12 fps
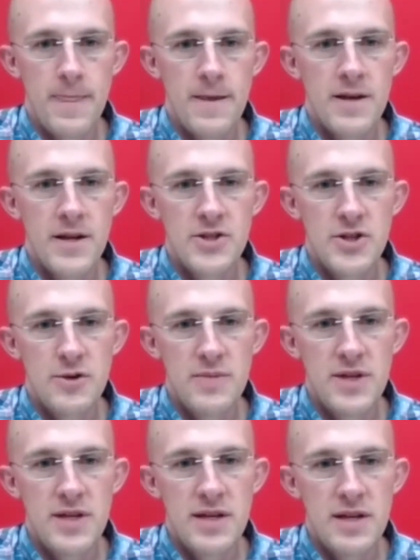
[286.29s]
And so to
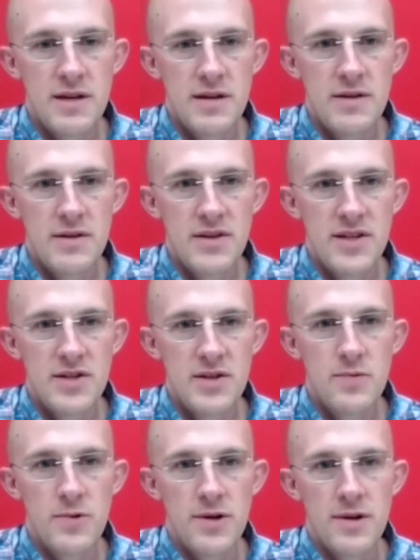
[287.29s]
begin,
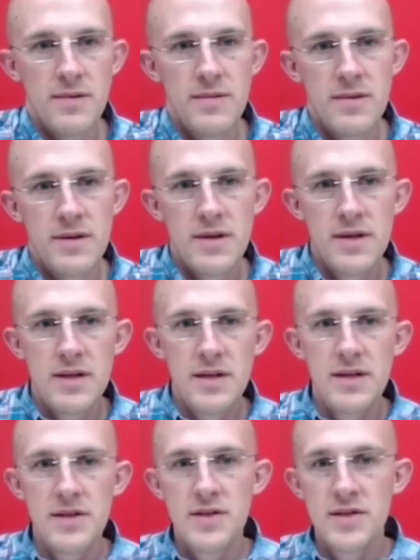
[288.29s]
lesson 1
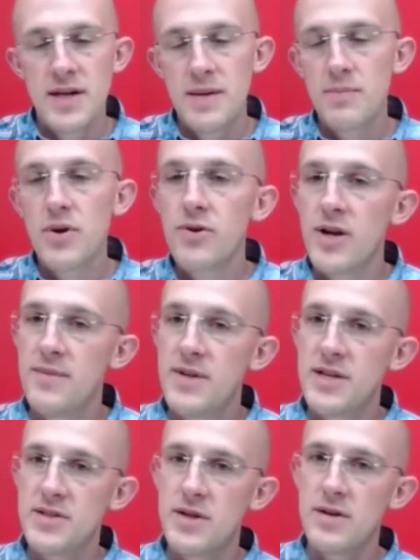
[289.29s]
is that
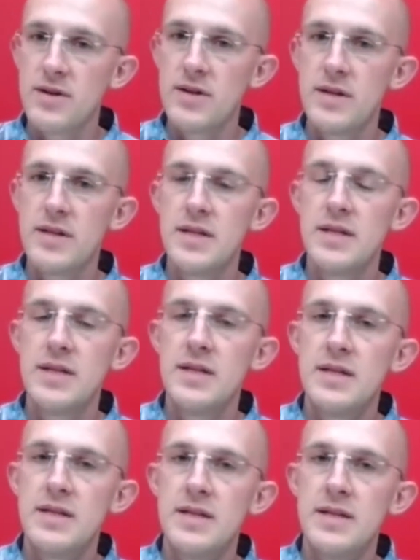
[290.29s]
programming is hard.
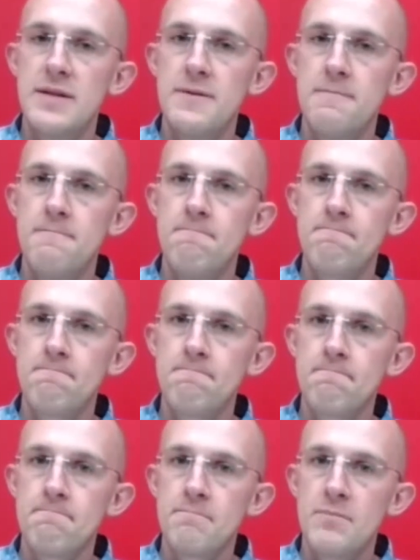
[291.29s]
From
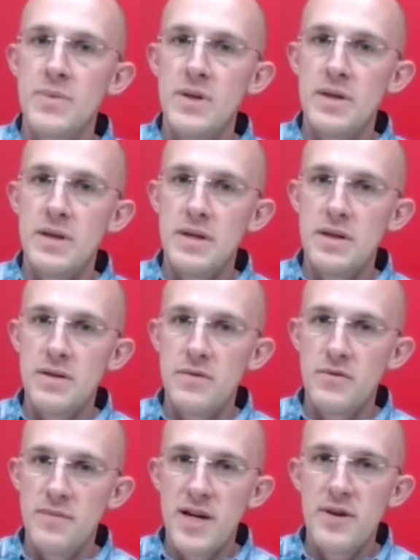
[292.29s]

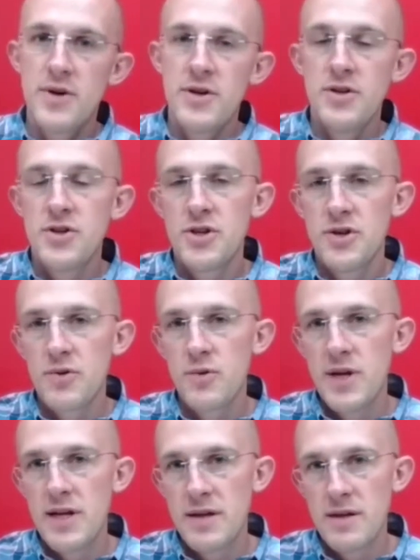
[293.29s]
now on, you should
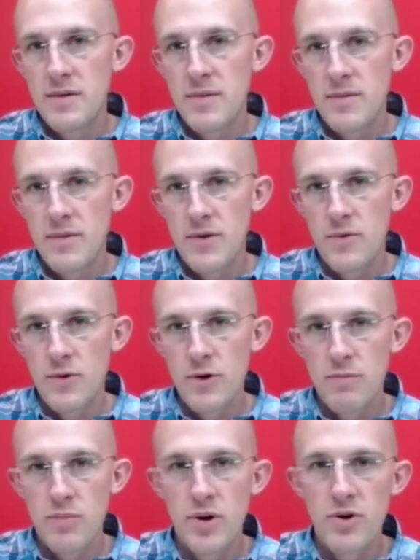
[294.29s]
equate the
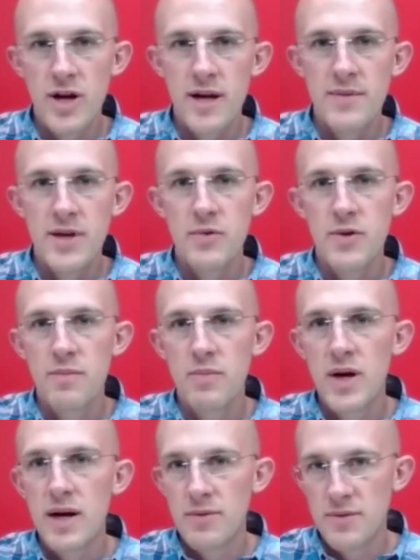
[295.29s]
word programming with
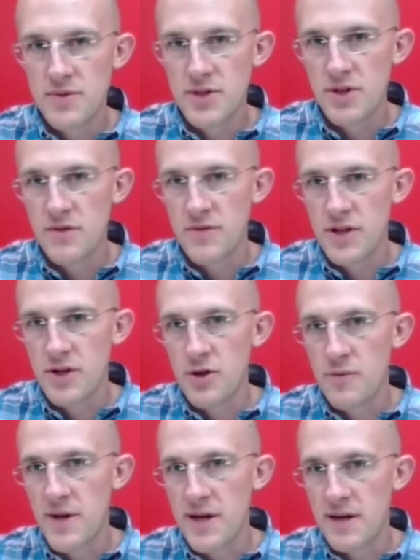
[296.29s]
problem solving in
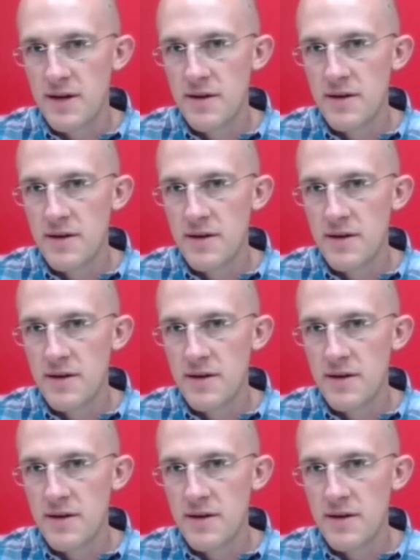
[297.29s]
your mind.